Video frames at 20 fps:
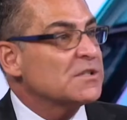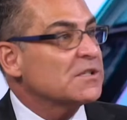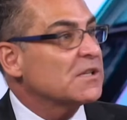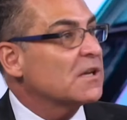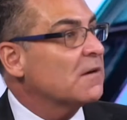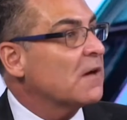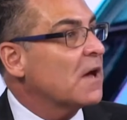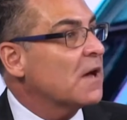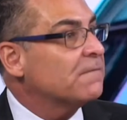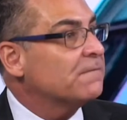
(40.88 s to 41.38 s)

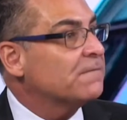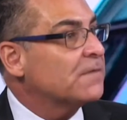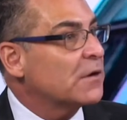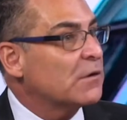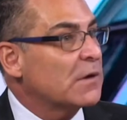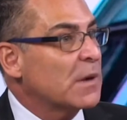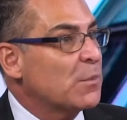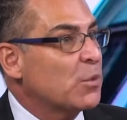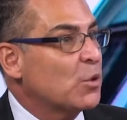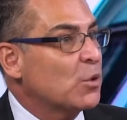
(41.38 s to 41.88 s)
are
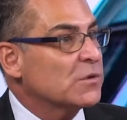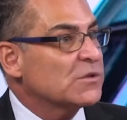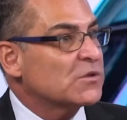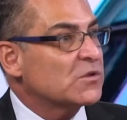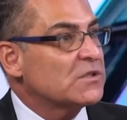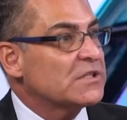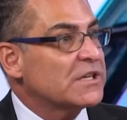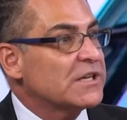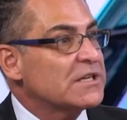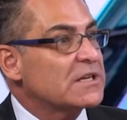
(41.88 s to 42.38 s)
very important
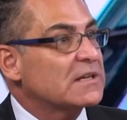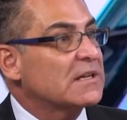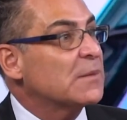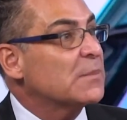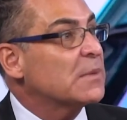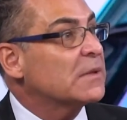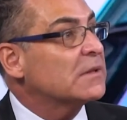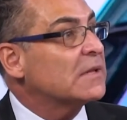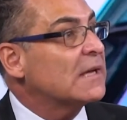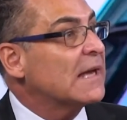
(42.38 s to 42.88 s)
strategically,
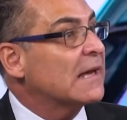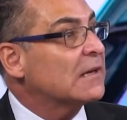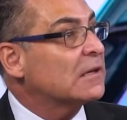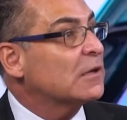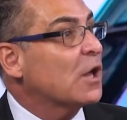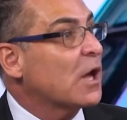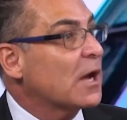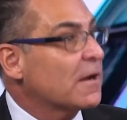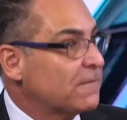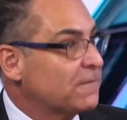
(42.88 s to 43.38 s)
but the
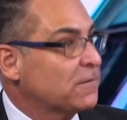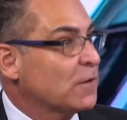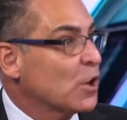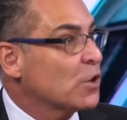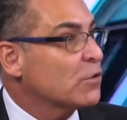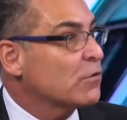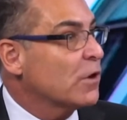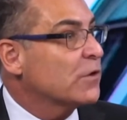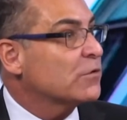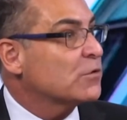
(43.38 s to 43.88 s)
underlying flow
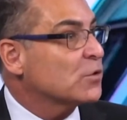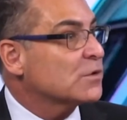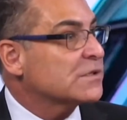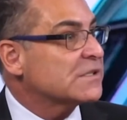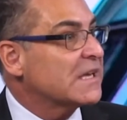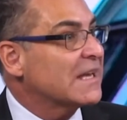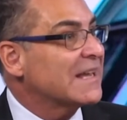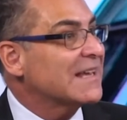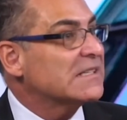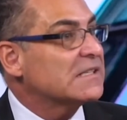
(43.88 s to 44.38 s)
growth you're
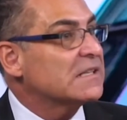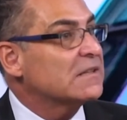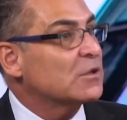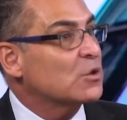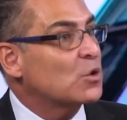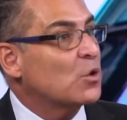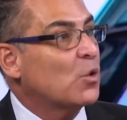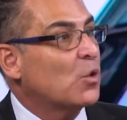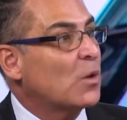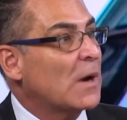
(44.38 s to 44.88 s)
seeing is in the
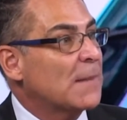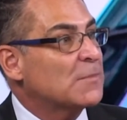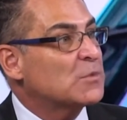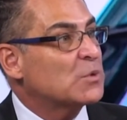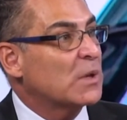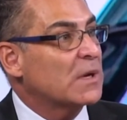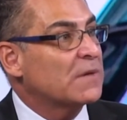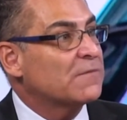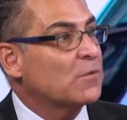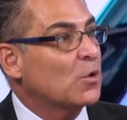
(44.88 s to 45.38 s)
core
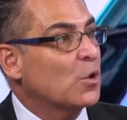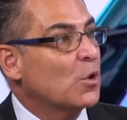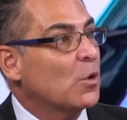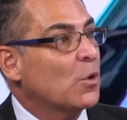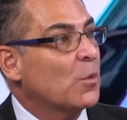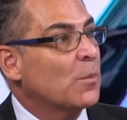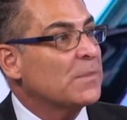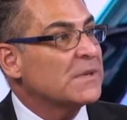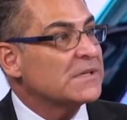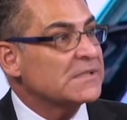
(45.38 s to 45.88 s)

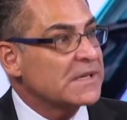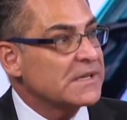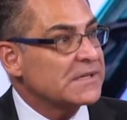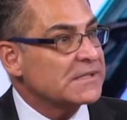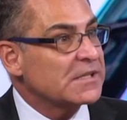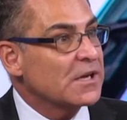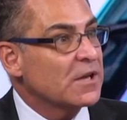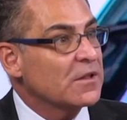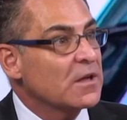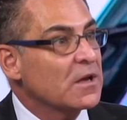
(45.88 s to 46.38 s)
HUB24 business.
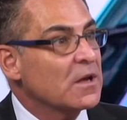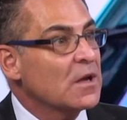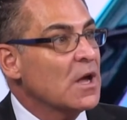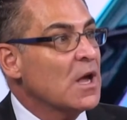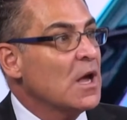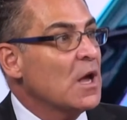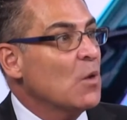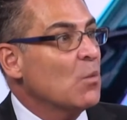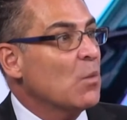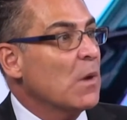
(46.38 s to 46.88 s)
So the
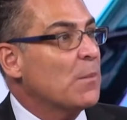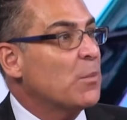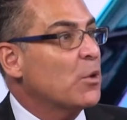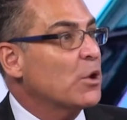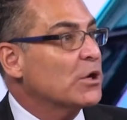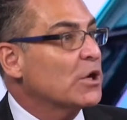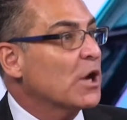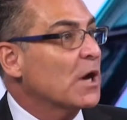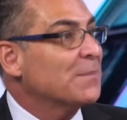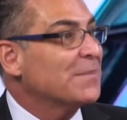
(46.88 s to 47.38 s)

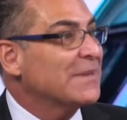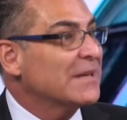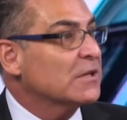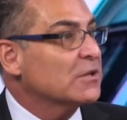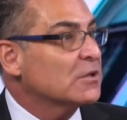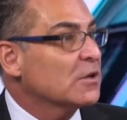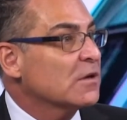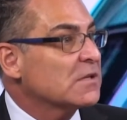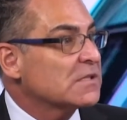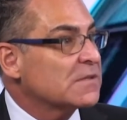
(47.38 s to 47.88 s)
$1.9 billion
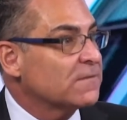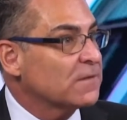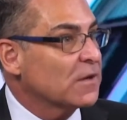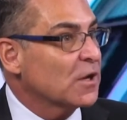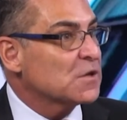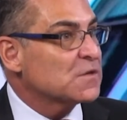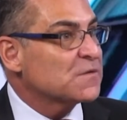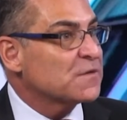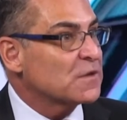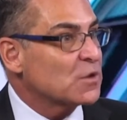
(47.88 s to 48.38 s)
of
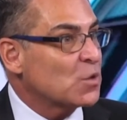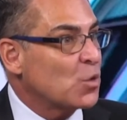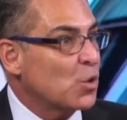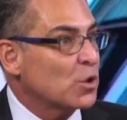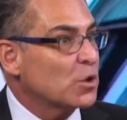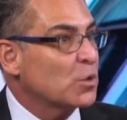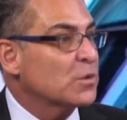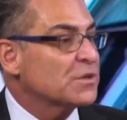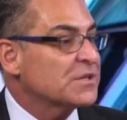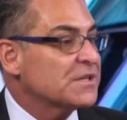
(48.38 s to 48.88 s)
flows for the
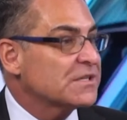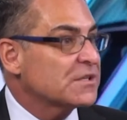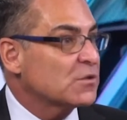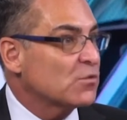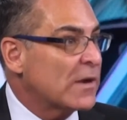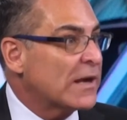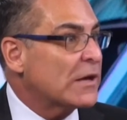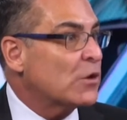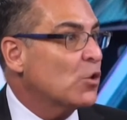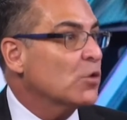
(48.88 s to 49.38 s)
quarter, which is the
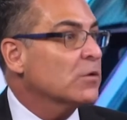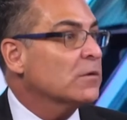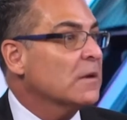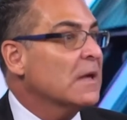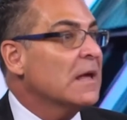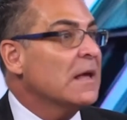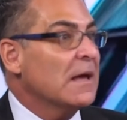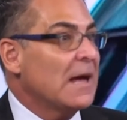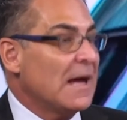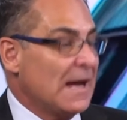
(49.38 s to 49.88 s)
record,
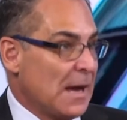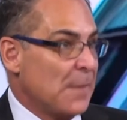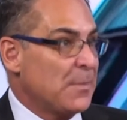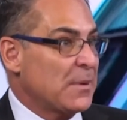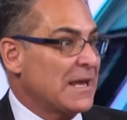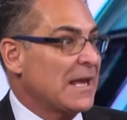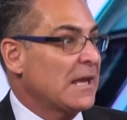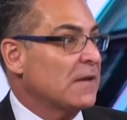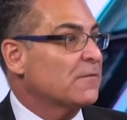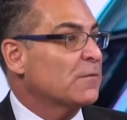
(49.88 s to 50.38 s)
up
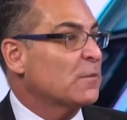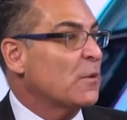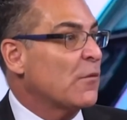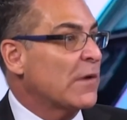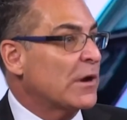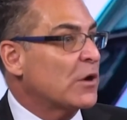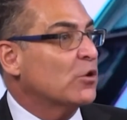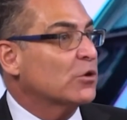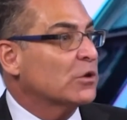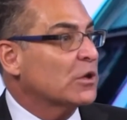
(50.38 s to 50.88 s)
again from a
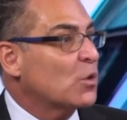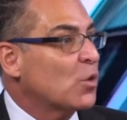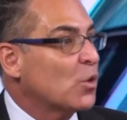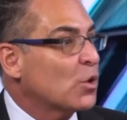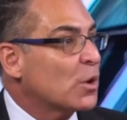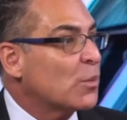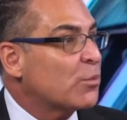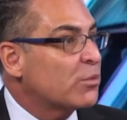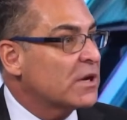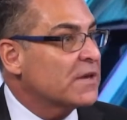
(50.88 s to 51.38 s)
record the
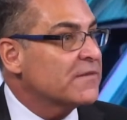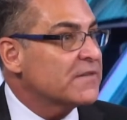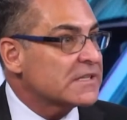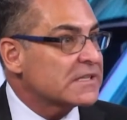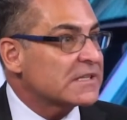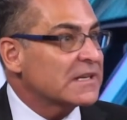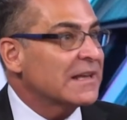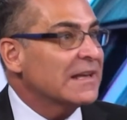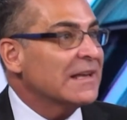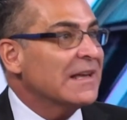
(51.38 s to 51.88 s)
quarter
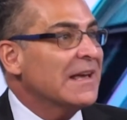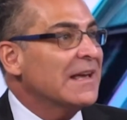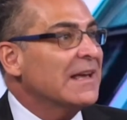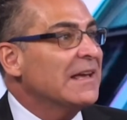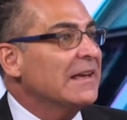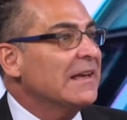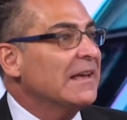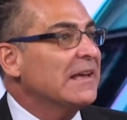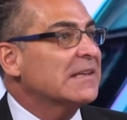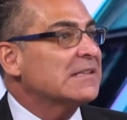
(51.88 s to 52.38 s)
previously,
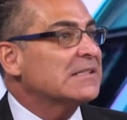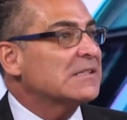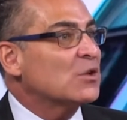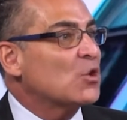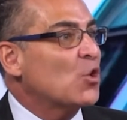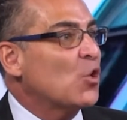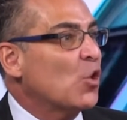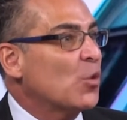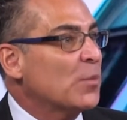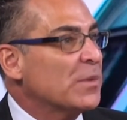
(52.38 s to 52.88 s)
is the
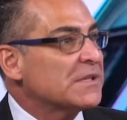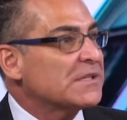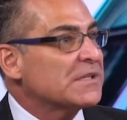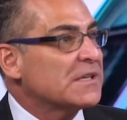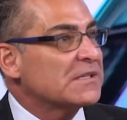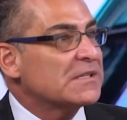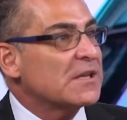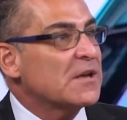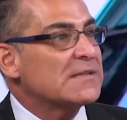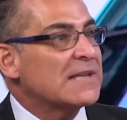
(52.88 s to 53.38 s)
core
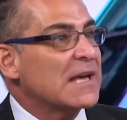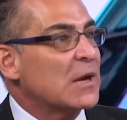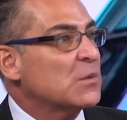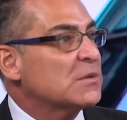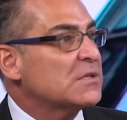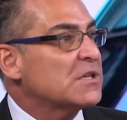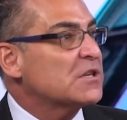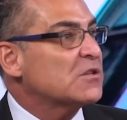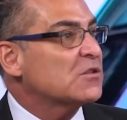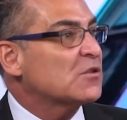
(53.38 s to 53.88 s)
business. Those
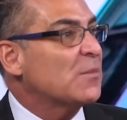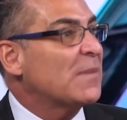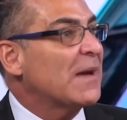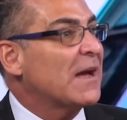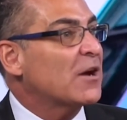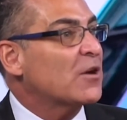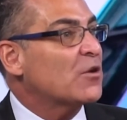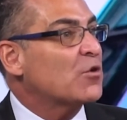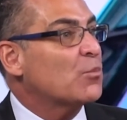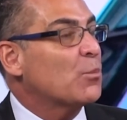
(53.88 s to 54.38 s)
acquisitions are
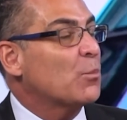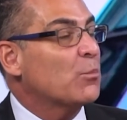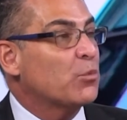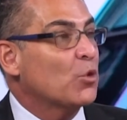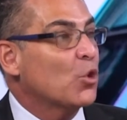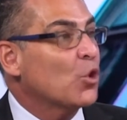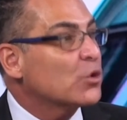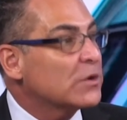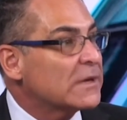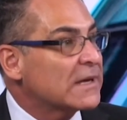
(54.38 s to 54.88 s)
about
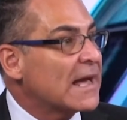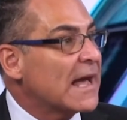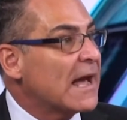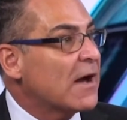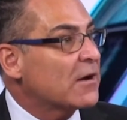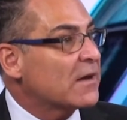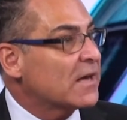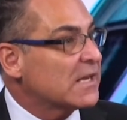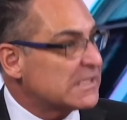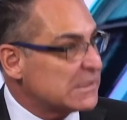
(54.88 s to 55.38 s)
broadening our
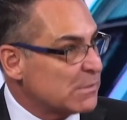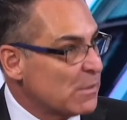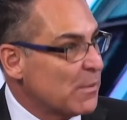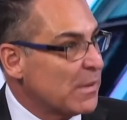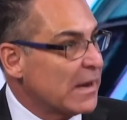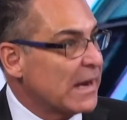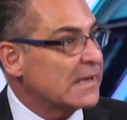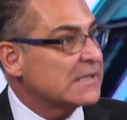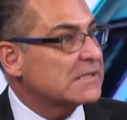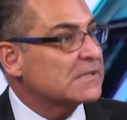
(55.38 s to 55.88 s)
customer
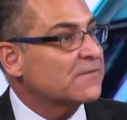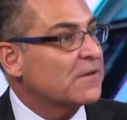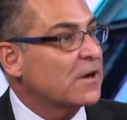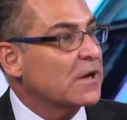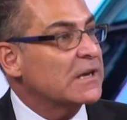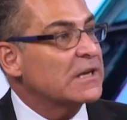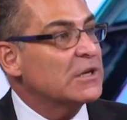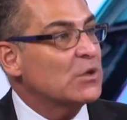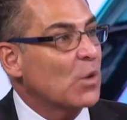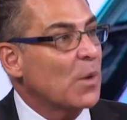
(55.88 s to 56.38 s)
base,
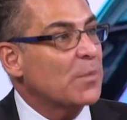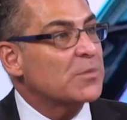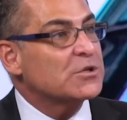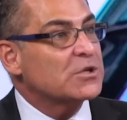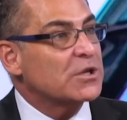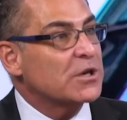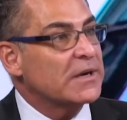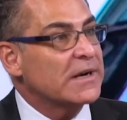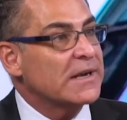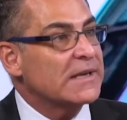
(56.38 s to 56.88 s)
finding new
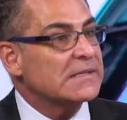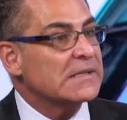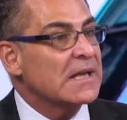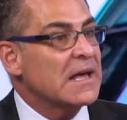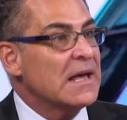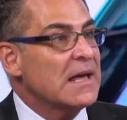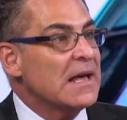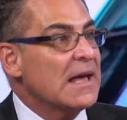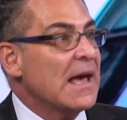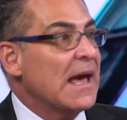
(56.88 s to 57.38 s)
opportunities
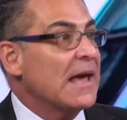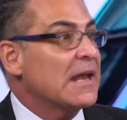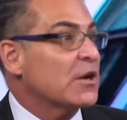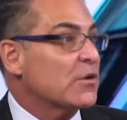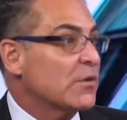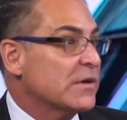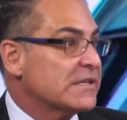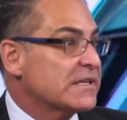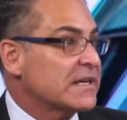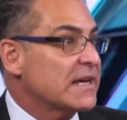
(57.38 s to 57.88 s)
and
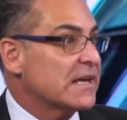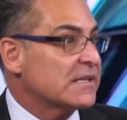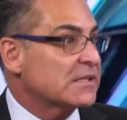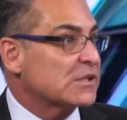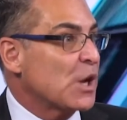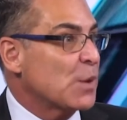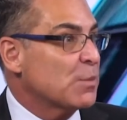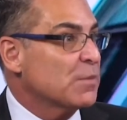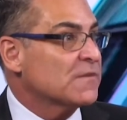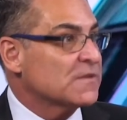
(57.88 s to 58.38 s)
increasing our
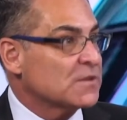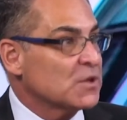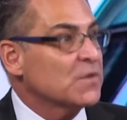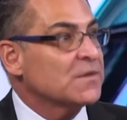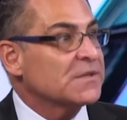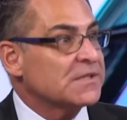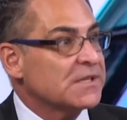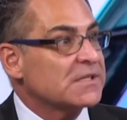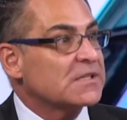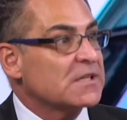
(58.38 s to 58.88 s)
scope of
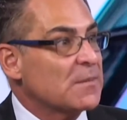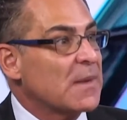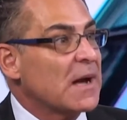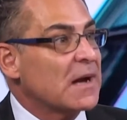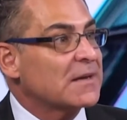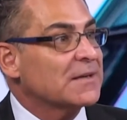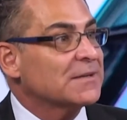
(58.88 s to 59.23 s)
services to the market.